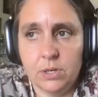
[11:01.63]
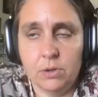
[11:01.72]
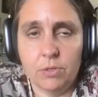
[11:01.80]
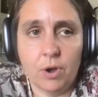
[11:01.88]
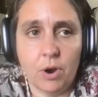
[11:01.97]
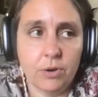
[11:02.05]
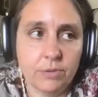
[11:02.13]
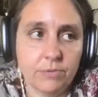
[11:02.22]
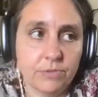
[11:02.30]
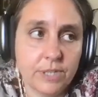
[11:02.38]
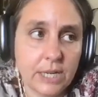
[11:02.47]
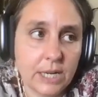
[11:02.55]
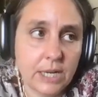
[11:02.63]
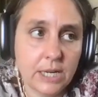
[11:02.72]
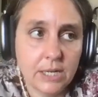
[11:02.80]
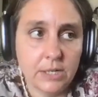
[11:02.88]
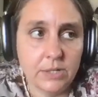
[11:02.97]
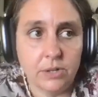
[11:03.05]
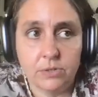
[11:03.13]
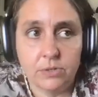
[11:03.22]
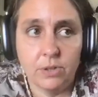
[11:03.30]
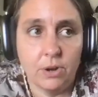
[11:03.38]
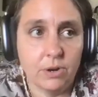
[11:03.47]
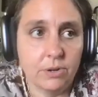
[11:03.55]
you know, the art of seeing. It's
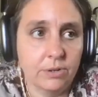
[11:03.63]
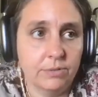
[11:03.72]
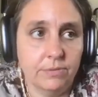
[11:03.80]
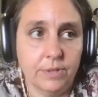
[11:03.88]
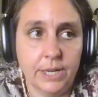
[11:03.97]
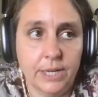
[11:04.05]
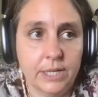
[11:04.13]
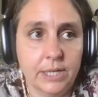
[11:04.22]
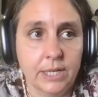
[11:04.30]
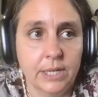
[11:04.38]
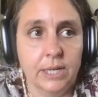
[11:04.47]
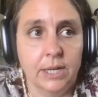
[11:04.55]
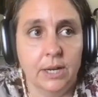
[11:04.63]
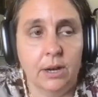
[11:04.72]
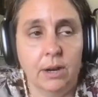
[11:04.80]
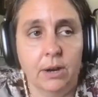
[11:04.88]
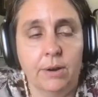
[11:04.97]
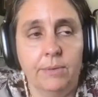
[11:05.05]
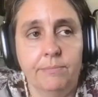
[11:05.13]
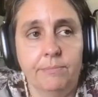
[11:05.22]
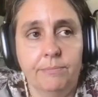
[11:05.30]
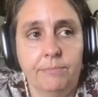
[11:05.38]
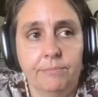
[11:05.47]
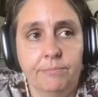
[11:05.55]
also the art of like
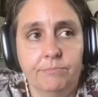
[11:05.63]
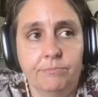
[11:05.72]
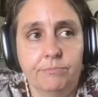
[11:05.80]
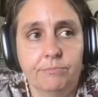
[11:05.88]
um